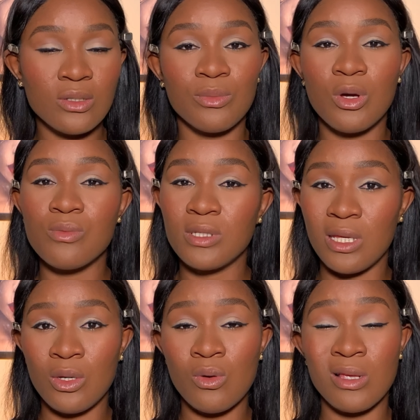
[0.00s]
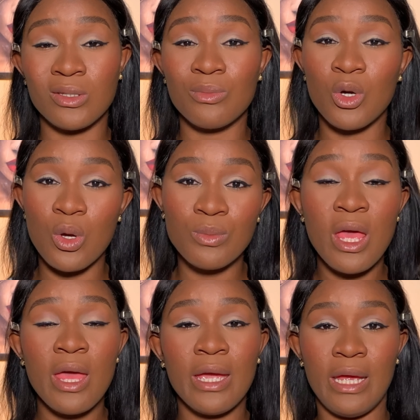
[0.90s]
some come single and some come
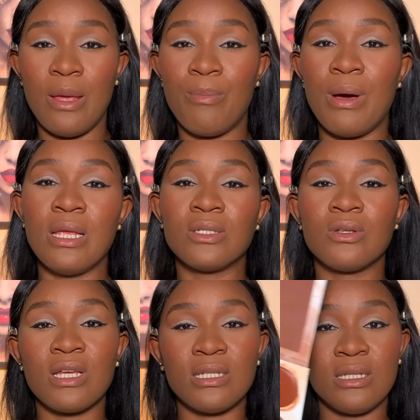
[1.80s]
in a palette such as